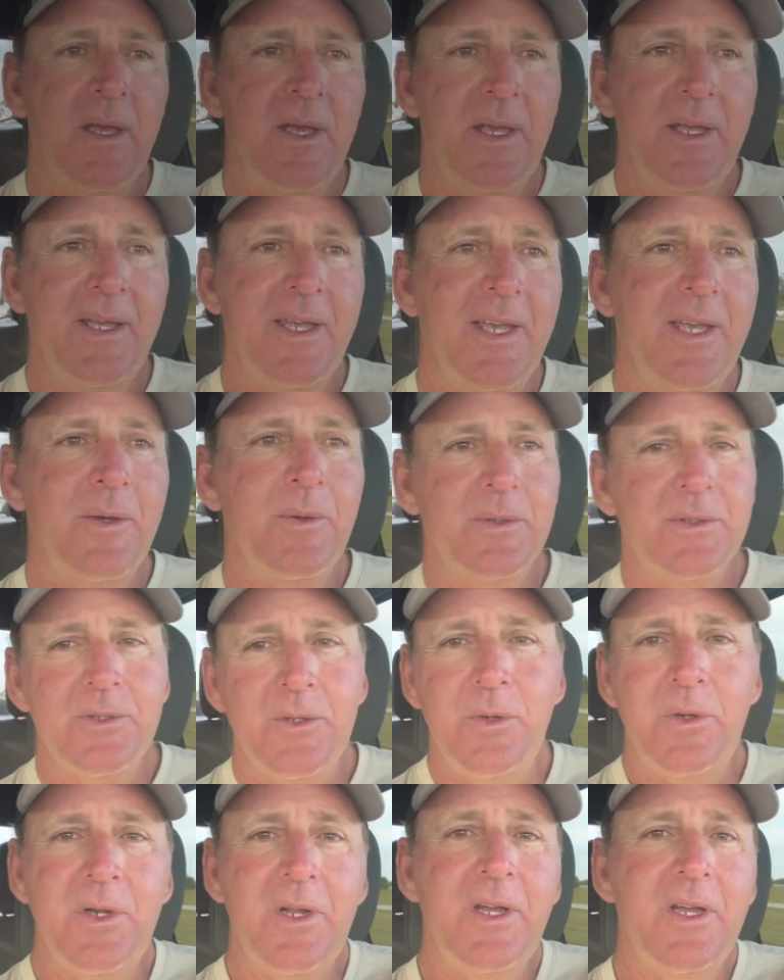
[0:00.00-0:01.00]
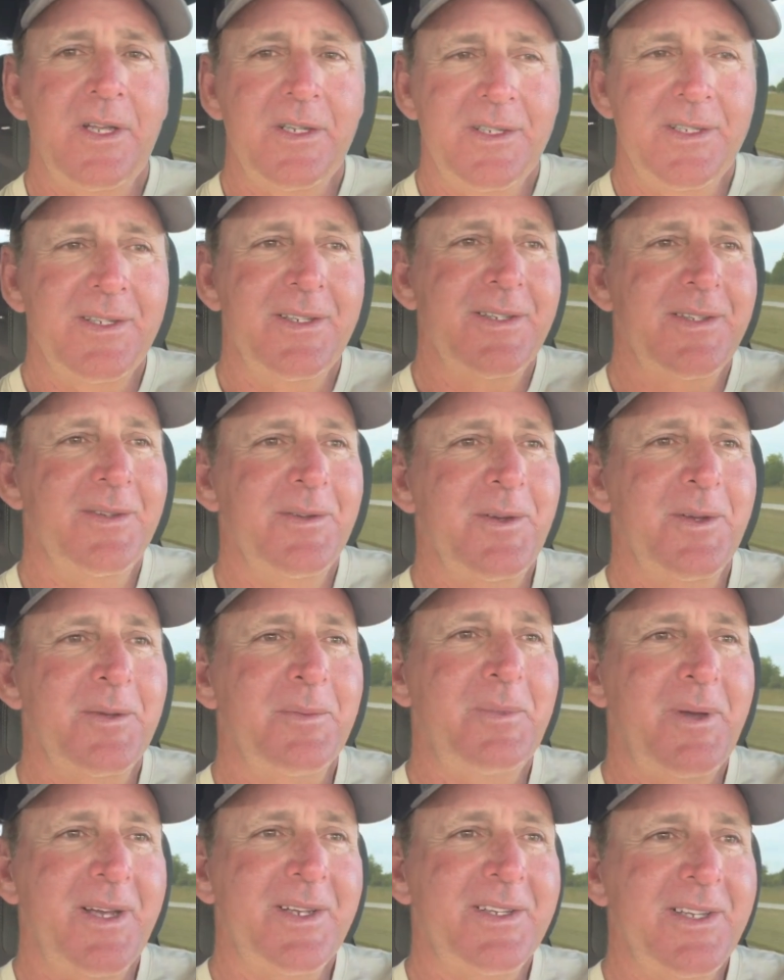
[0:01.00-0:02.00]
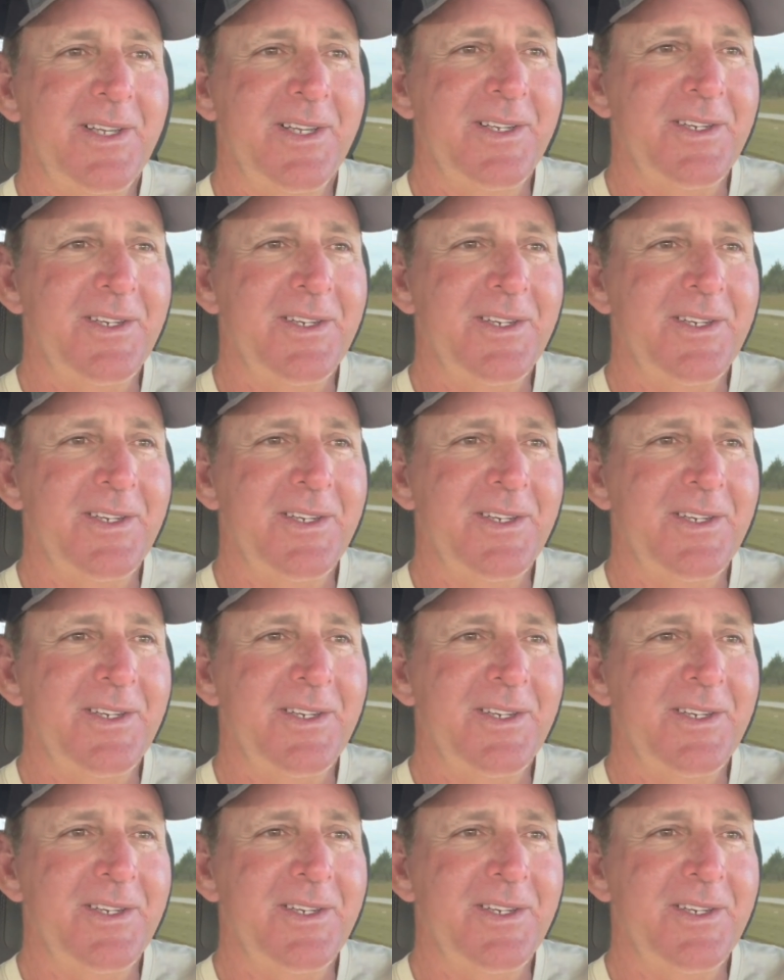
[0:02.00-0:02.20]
Hey gang, what's going on? Welcome back to